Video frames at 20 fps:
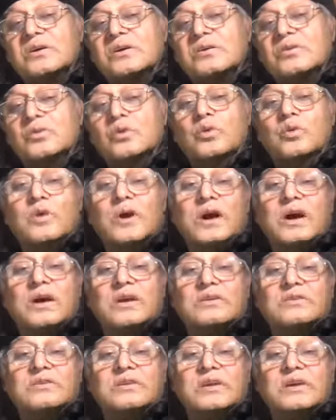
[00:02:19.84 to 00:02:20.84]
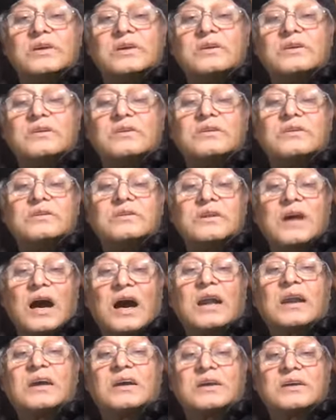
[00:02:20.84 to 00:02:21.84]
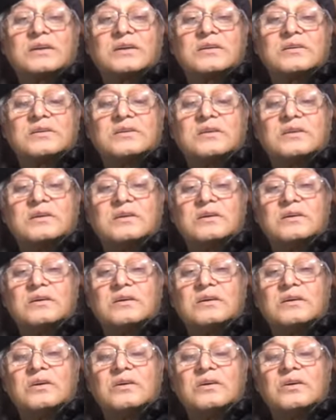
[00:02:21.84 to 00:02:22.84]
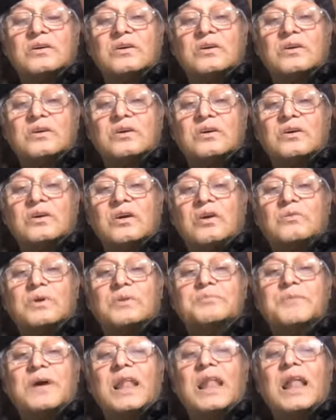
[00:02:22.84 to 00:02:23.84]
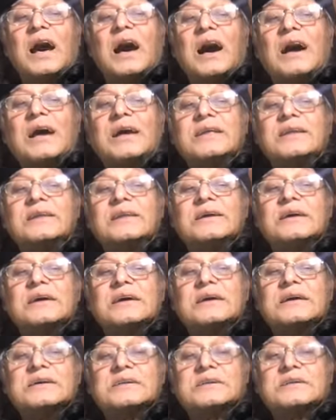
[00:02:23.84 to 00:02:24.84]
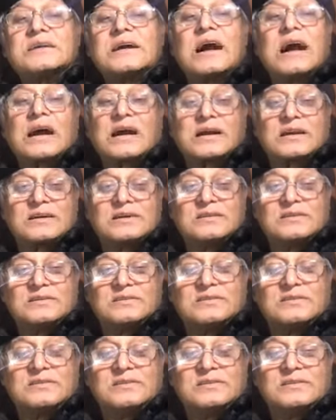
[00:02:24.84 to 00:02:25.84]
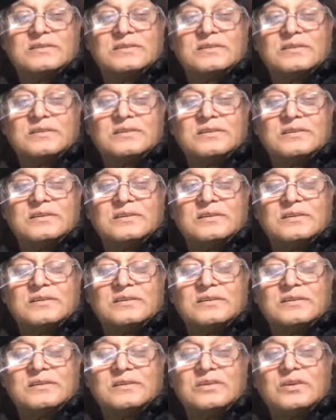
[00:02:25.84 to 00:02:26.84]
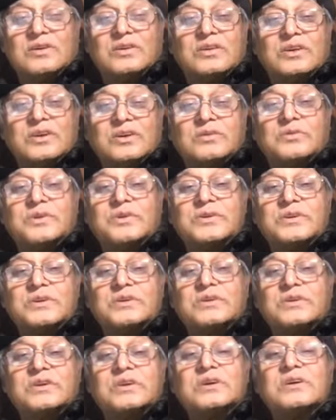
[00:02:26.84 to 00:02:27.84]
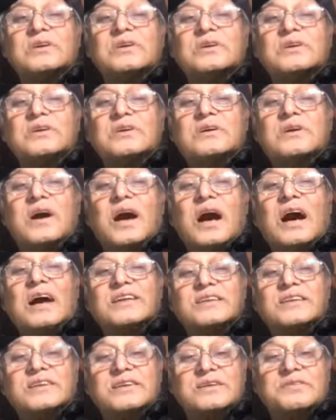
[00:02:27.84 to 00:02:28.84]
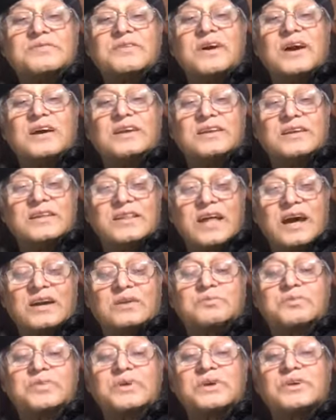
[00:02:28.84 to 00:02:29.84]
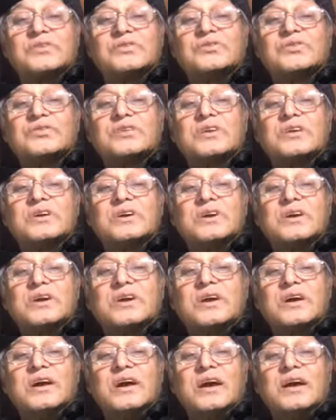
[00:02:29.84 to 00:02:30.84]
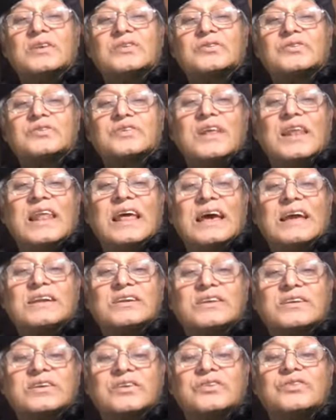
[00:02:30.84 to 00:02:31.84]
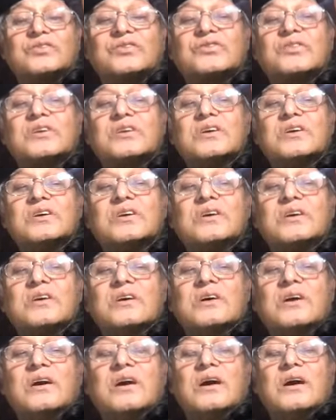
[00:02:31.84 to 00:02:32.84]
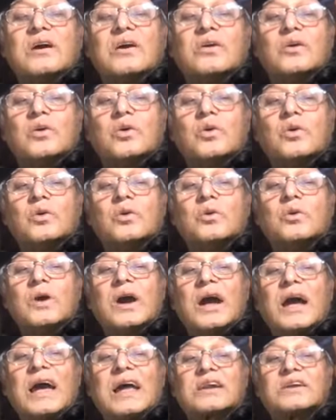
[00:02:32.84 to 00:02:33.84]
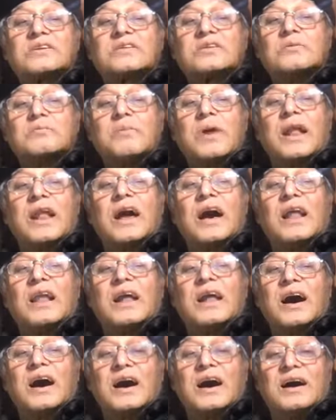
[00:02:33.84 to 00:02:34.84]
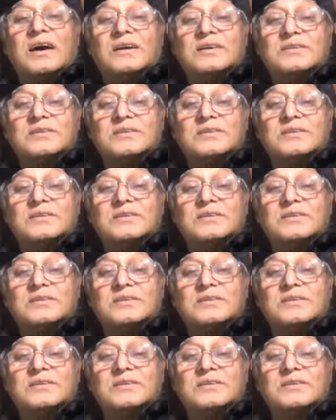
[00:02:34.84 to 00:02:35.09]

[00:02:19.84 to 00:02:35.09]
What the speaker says: who were the target of a malign attack on the community, identified in that piece as Sylhetis who ate banana